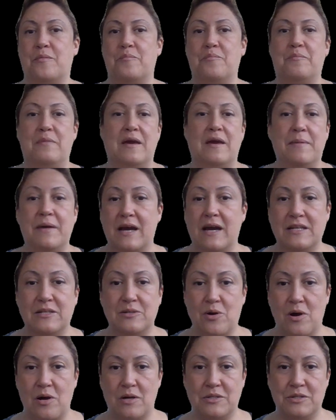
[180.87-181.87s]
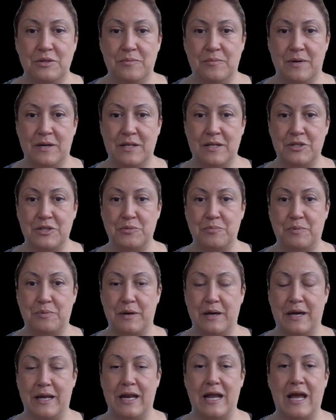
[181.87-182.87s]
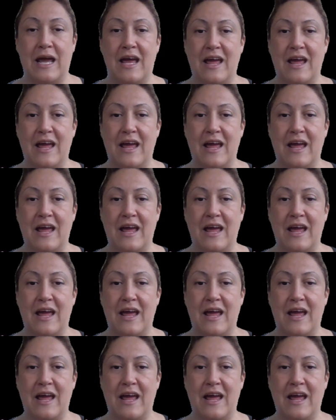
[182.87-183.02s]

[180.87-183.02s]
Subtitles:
maybe I talk too much, but